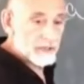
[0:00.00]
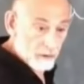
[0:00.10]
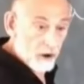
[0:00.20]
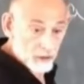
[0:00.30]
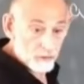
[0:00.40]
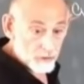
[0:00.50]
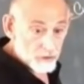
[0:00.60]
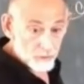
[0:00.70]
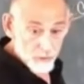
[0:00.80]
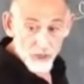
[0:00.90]
There are units
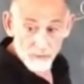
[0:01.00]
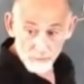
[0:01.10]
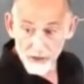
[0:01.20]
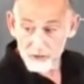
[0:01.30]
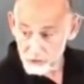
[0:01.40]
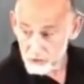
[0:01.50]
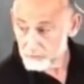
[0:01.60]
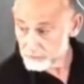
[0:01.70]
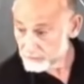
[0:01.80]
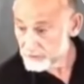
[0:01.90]
in which 8 pi g over
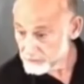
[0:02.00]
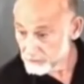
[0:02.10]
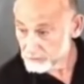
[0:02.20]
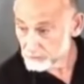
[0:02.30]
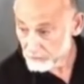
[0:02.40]
3 is equal to 1.